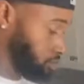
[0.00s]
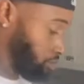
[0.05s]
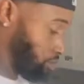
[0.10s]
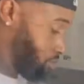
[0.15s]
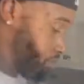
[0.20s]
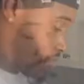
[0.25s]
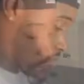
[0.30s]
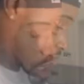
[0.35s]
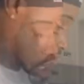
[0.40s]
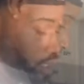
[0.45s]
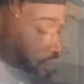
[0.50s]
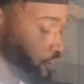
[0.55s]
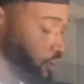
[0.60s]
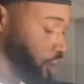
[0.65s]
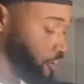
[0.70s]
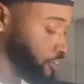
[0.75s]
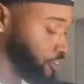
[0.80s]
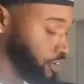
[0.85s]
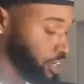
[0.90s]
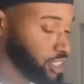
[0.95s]
We give
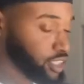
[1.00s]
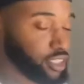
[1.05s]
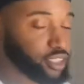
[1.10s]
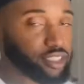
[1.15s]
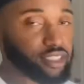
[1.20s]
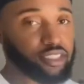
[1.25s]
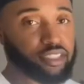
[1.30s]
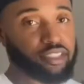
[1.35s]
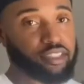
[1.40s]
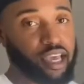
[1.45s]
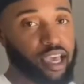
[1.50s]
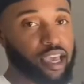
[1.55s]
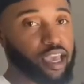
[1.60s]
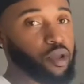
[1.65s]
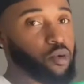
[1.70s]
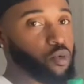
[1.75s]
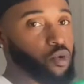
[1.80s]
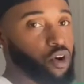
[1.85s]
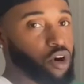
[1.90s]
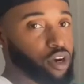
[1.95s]
our Frenchies the
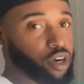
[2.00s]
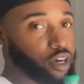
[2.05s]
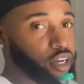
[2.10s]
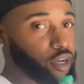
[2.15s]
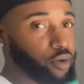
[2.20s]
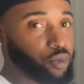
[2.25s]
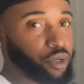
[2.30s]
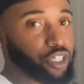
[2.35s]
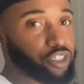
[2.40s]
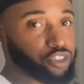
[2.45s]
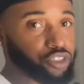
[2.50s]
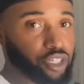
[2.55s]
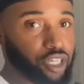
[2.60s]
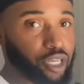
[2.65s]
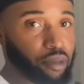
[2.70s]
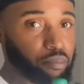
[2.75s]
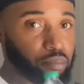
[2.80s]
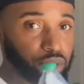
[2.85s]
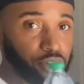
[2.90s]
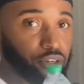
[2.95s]
same water that we
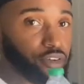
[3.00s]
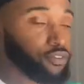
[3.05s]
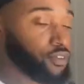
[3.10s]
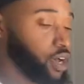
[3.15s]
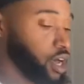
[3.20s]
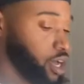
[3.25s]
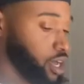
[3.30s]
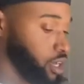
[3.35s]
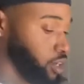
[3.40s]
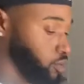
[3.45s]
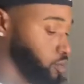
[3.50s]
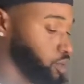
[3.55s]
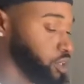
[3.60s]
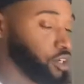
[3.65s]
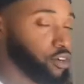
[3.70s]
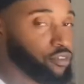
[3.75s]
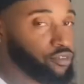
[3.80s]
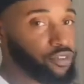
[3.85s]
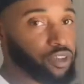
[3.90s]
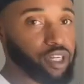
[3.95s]
drink, purified. We
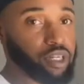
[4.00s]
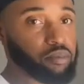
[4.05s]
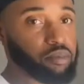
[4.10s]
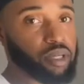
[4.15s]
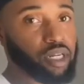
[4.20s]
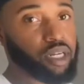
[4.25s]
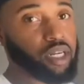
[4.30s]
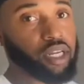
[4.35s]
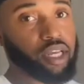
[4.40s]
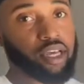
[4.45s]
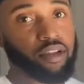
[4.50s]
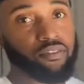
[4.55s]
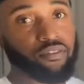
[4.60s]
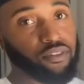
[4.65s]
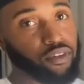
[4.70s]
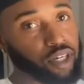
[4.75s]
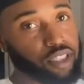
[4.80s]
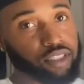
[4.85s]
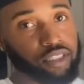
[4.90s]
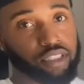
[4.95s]
don't feed them none of that
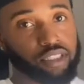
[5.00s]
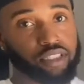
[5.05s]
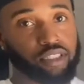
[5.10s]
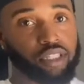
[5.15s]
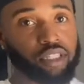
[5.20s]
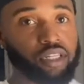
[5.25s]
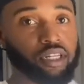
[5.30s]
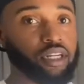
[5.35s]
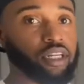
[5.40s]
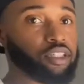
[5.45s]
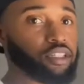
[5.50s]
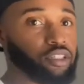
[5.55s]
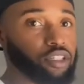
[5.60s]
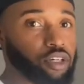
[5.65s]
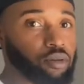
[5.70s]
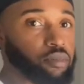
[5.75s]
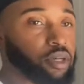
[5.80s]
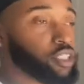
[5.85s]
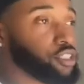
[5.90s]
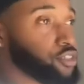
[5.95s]
faucet shit or nothing. You're
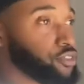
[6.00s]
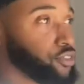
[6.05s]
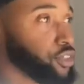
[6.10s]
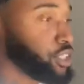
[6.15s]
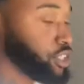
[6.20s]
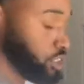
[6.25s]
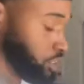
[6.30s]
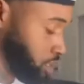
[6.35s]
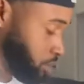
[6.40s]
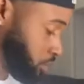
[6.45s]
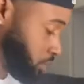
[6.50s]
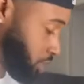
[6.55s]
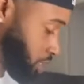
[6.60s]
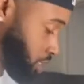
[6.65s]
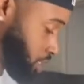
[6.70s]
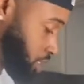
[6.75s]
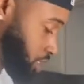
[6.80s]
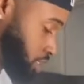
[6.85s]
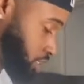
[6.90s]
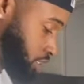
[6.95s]
going to mess your Frenchie up with
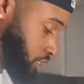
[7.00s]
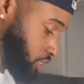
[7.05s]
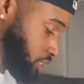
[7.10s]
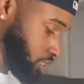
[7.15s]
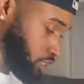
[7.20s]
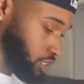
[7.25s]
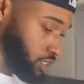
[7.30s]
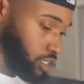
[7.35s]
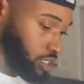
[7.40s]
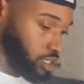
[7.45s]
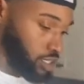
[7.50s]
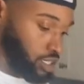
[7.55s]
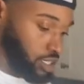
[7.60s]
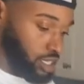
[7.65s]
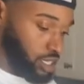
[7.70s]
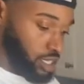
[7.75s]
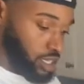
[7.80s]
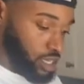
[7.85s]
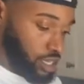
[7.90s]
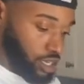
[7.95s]
that.
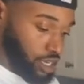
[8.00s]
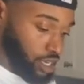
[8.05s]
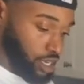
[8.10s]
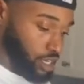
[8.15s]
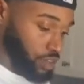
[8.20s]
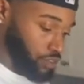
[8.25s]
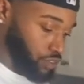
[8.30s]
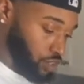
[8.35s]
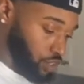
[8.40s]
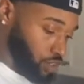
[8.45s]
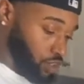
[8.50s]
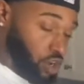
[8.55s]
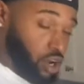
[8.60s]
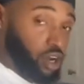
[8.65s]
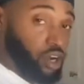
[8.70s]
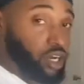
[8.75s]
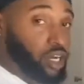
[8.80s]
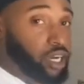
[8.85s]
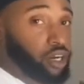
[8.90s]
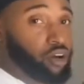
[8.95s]
And if your
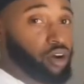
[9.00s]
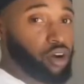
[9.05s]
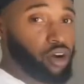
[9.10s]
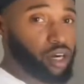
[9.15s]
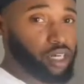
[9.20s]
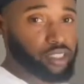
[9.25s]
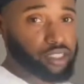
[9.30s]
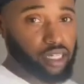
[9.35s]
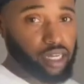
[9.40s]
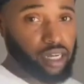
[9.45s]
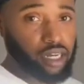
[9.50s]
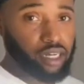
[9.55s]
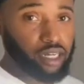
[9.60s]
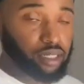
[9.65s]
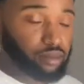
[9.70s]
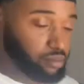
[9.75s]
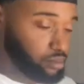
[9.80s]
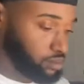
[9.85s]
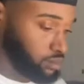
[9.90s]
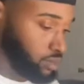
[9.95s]
dog got a hard
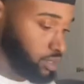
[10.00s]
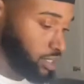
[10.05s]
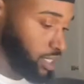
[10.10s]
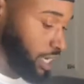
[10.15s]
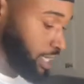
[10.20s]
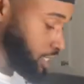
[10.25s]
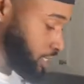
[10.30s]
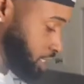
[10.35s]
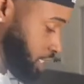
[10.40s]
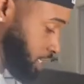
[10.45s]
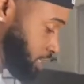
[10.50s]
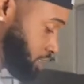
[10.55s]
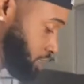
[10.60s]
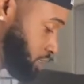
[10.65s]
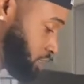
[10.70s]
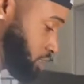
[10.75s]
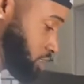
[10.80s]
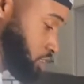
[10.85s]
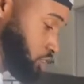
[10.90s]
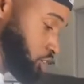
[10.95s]
time
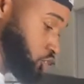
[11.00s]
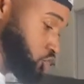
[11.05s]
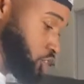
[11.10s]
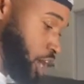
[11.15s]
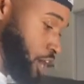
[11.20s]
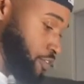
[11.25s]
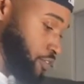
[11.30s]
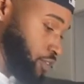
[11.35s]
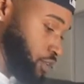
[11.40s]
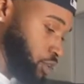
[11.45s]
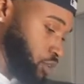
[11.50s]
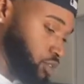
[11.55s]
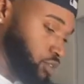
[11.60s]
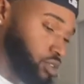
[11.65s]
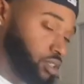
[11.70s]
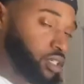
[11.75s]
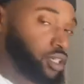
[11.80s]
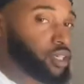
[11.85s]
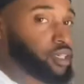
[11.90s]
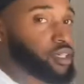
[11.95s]
digesting the dry
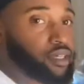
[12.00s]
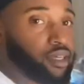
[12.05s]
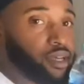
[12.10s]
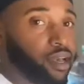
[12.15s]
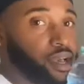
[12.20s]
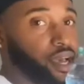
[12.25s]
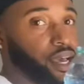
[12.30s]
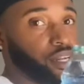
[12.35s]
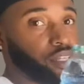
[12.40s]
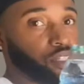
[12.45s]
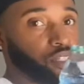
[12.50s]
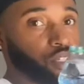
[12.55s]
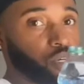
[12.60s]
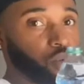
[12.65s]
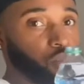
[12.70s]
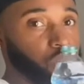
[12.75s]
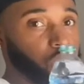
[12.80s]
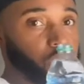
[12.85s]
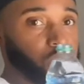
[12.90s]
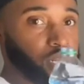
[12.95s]
food, add a little
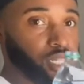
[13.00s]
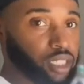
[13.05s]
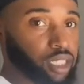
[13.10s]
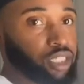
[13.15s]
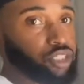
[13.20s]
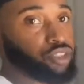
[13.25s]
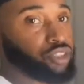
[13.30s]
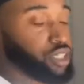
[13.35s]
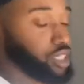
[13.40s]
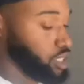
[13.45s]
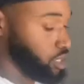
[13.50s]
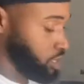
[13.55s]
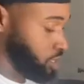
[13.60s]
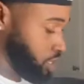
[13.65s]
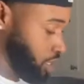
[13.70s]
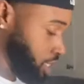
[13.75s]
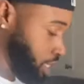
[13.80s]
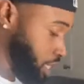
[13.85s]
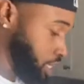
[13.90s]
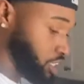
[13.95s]
water that they drink.
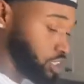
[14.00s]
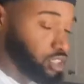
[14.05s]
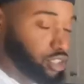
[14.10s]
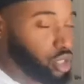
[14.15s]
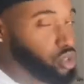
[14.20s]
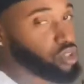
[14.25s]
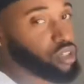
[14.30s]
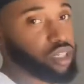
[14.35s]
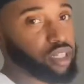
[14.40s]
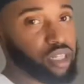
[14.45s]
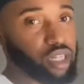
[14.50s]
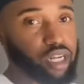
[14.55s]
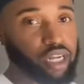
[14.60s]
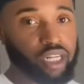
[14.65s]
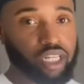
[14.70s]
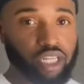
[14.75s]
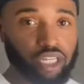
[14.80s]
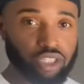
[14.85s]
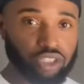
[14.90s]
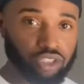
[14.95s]
And let it soak in there.
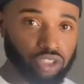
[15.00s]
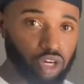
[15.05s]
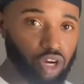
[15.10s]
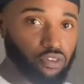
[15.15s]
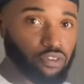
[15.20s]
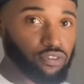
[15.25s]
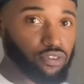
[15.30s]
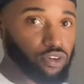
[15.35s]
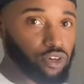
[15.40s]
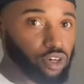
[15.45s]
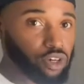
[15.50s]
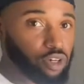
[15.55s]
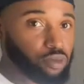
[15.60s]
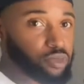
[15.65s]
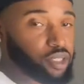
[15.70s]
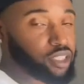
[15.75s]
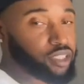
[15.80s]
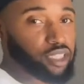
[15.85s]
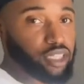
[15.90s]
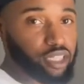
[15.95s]
It gets soft, warm,
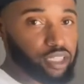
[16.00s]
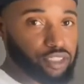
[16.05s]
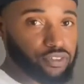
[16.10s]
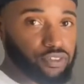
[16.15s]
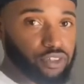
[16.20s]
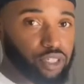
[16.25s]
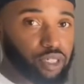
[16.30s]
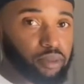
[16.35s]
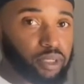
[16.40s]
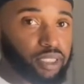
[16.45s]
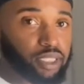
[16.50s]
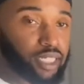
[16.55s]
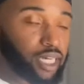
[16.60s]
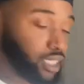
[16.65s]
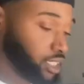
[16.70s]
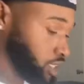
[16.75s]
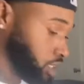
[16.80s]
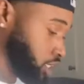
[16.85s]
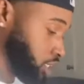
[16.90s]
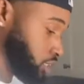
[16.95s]
and it's easy for them to
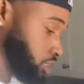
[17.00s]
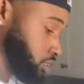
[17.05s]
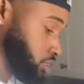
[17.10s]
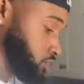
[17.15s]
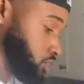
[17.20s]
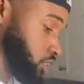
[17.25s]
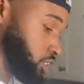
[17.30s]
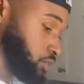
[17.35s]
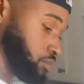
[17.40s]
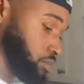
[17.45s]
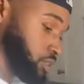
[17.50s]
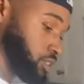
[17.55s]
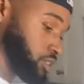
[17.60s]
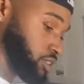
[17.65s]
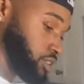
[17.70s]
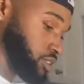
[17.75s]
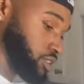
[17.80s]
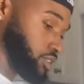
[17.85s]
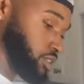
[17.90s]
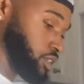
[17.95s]
digest. Trust me,
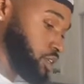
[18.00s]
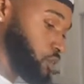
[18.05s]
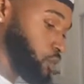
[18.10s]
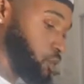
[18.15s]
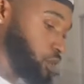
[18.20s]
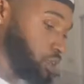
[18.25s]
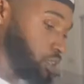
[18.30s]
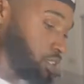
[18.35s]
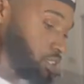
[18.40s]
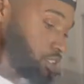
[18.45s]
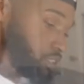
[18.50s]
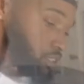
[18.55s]
it works.